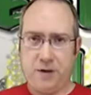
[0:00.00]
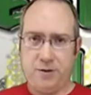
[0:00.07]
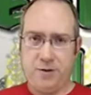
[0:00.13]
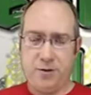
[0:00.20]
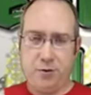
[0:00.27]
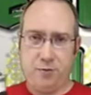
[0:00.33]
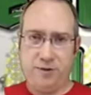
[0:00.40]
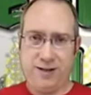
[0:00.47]

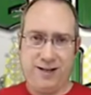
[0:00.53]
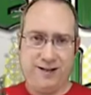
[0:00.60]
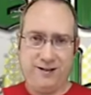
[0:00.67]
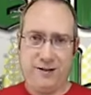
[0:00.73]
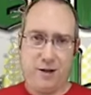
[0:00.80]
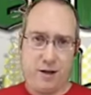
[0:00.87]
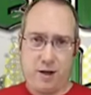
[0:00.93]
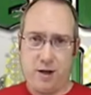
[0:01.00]
zoom
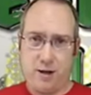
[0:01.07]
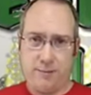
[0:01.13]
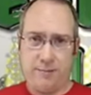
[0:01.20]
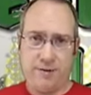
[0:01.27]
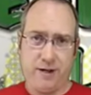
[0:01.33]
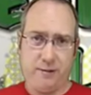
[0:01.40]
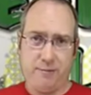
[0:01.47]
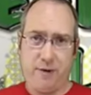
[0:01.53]
lens
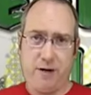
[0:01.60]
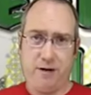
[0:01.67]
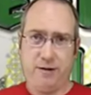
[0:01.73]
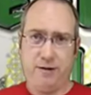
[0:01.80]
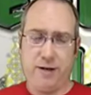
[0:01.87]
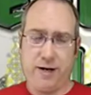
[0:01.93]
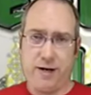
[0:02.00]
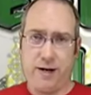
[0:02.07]
cups and
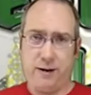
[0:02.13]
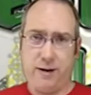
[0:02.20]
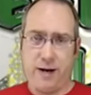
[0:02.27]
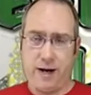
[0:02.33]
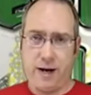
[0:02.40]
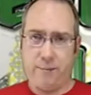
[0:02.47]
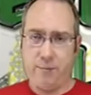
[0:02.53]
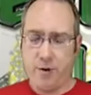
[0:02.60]
mugs that I
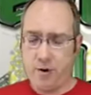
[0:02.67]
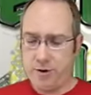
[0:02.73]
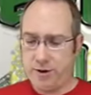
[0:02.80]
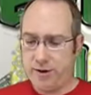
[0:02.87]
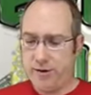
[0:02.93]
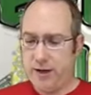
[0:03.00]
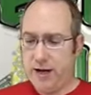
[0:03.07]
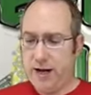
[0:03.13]
had
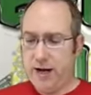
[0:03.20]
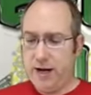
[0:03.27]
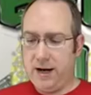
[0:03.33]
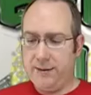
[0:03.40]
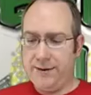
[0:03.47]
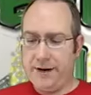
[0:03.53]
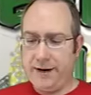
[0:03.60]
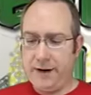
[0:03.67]
purchased.
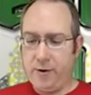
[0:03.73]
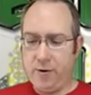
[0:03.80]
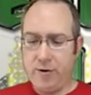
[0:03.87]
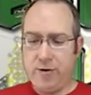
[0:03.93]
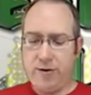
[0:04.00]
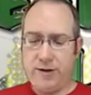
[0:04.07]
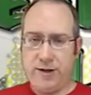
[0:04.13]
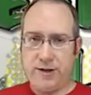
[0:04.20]
Now, I
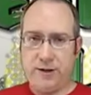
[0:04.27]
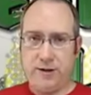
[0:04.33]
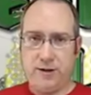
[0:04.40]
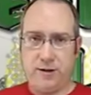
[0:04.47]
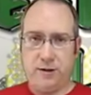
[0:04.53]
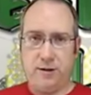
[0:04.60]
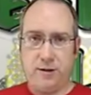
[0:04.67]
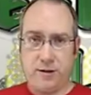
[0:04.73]
ordered this